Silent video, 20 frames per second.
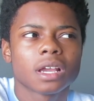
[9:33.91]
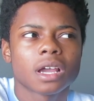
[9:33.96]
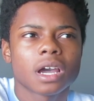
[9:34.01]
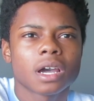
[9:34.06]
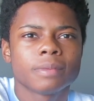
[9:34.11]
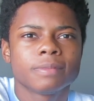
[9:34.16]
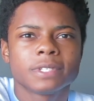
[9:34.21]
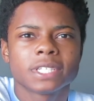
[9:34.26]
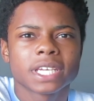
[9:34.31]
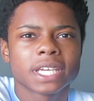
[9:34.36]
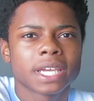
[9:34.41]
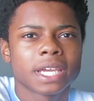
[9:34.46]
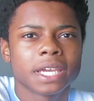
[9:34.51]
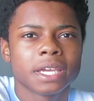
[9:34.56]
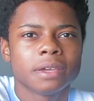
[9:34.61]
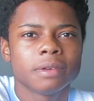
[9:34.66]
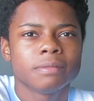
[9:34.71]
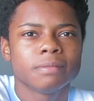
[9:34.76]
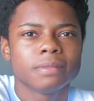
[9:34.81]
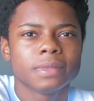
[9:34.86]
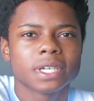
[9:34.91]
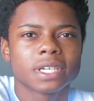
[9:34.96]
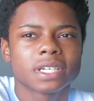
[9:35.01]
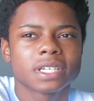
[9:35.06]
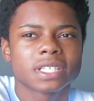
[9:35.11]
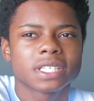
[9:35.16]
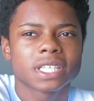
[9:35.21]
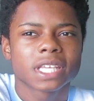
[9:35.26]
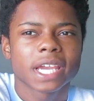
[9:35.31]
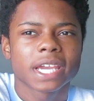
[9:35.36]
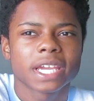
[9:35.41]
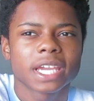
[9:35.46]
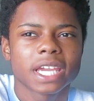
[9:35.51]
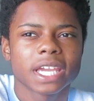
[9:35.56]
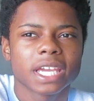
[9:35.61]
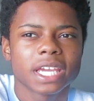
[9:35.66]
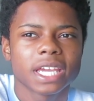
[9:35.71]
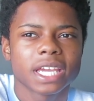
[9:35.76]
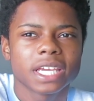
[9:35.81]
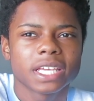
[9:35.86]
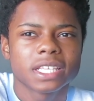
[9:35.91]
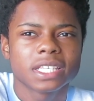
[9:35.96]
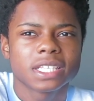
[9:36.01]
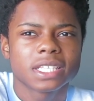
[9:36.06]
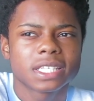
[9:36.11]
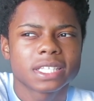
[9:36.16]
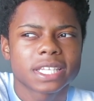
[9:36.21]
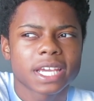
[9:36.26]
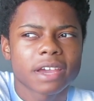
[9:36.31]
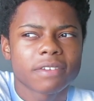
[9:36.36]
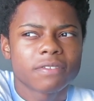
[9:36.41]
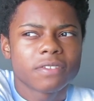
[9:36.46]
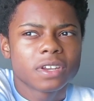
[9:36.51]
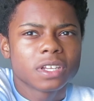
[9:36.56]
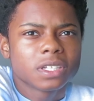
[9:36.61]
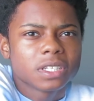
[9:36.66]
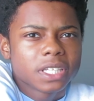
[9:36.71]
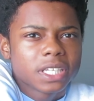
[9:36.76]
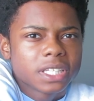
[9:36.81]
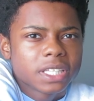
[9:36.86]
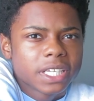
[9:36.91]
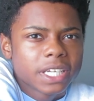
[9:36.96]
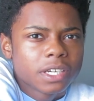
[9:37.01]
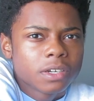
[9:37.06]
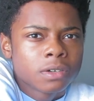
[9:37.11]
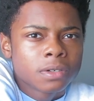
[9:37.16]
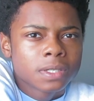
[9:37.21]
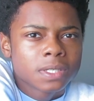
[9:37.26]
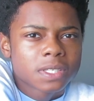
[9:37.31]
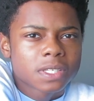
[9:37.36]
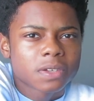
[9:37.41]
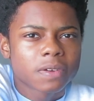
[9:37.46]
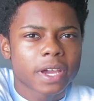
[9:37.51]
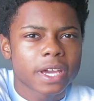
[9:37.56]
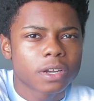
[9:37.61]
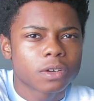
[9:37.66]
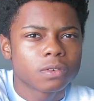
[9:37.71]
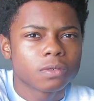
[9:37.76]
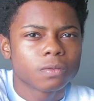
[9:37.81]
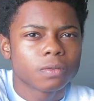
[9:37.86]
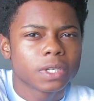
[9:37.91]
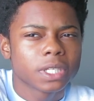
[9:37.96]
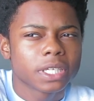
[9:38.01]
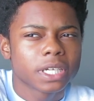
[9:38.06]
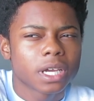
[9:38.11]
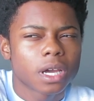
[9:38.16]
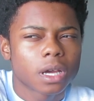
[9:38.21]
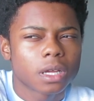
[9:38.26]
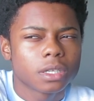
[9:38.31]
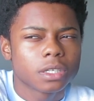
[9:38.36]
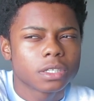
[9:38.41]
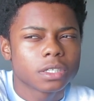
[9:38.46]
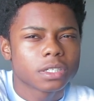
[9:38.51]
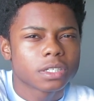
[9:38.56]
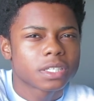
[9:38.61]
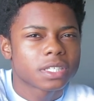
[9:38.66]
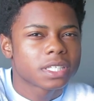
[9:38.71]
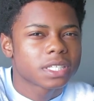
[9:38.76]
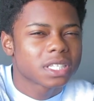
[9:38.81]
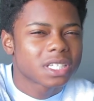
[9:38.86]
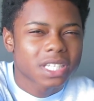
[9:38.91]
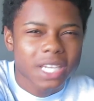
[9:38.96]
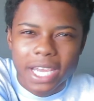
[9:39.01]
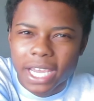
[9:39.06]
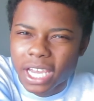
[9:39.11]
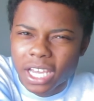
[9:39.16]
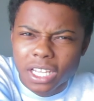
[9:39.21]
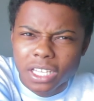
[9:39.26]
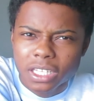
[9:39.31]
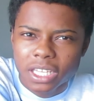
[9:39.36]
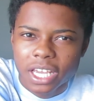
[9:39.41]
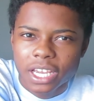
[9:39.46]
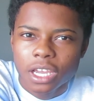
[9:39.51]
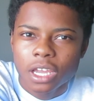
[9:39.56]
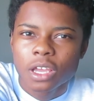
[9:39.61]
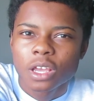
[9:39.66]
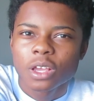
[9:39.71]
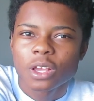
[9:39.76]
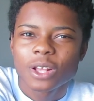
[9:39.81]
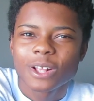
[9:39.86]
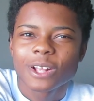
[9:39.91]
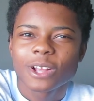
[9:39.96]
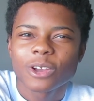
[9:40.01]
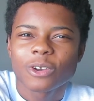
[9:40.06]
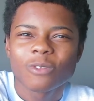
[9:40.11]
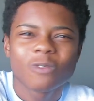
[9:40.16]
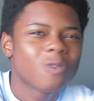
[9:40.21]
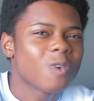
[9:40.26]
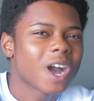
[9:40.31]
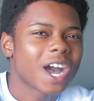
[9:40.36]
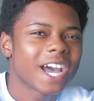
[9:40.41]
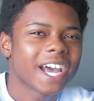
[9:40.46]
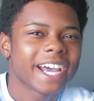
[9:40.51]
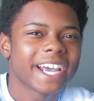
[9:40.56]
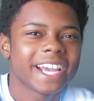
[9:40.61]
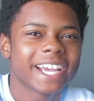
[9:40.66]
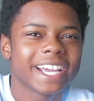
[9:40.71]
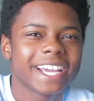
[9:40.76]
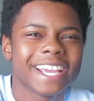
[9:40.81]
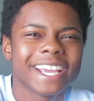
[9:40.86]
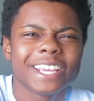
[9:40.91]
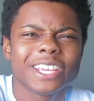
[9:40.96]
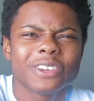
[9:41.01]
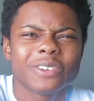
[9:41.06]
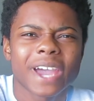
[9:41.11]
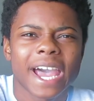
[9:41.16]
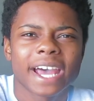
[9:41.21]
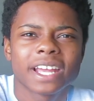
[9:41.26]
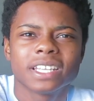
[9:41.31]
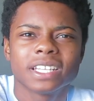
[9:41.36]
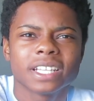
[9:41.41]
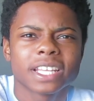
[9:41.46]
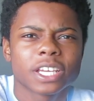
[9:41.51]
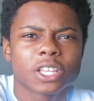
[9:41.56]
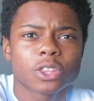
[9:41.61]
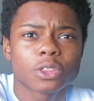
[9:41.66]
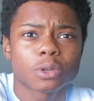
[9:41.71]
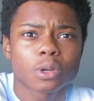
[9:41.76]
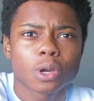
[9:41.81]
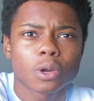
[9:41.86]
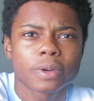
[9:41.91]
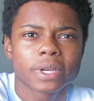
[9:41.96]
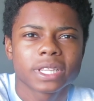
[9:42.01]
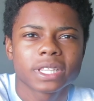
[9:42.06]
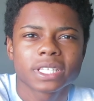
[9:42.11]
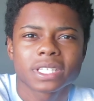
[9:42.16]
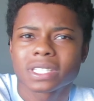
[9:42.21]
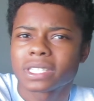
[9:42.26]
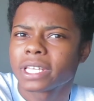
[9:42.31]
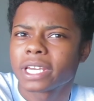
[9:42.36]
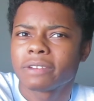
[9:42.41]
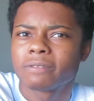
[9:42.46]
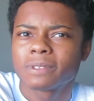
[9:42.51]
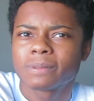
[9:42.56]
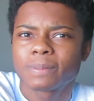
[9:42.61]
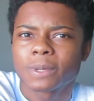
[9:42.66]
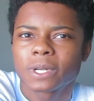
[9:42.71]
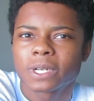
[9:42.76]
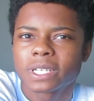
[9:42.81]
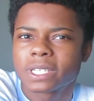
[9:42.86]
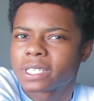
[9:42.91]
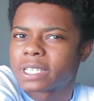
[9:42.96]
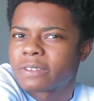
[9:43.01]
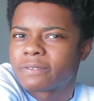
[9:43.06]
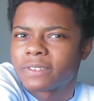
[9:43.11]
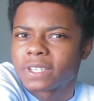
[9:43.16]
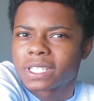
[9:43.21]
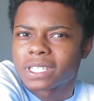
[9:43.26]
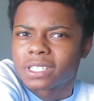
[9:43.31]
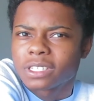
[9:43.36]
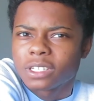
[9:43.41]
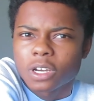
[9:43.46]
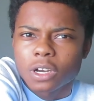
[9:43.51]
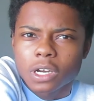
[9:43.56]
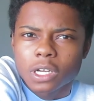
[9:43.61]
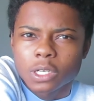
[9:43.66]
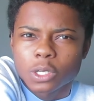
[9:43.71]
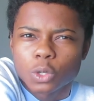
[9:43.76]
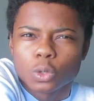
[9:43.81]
up to him, because like it is definitely legal, so I don't really understand like why you had to like throw in the slaves part as if it's not